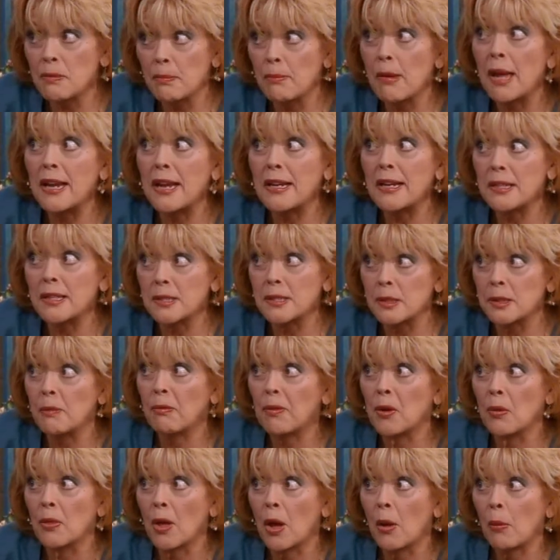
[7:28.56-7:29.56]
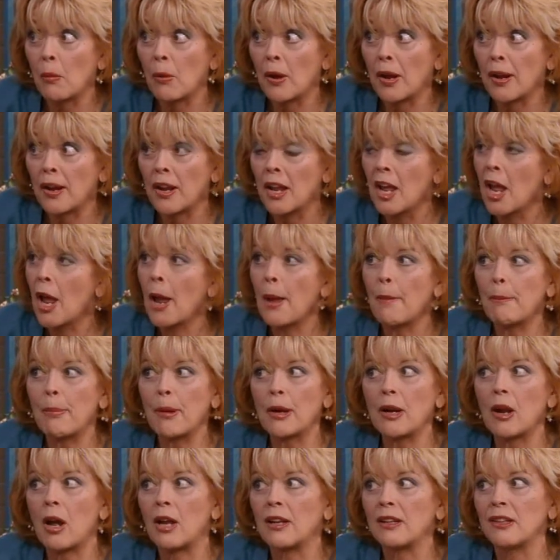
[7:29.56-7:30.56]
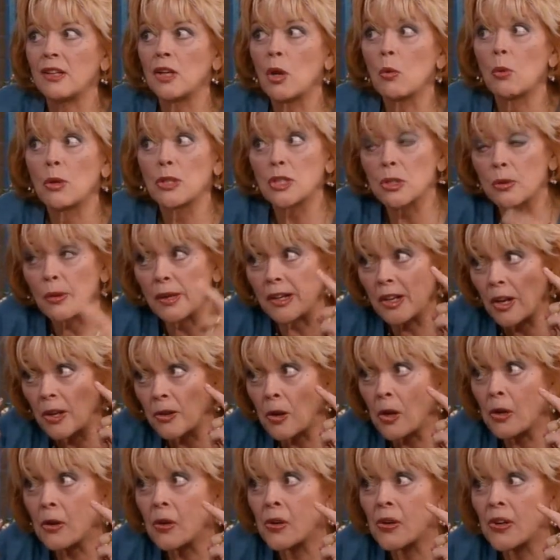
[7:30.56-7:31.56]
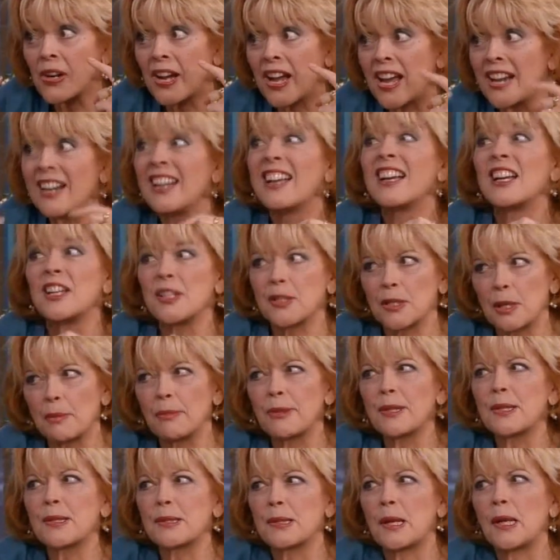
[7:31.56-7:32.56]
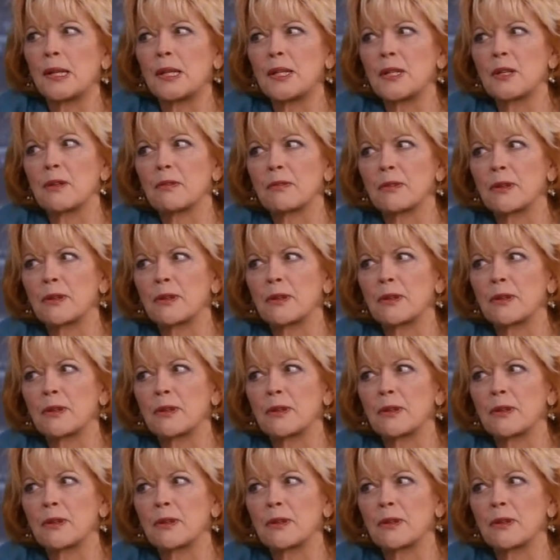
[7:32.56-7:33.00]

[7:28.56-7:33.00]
she makes him feel that way. But, you know, what's going on in her head? Something slightly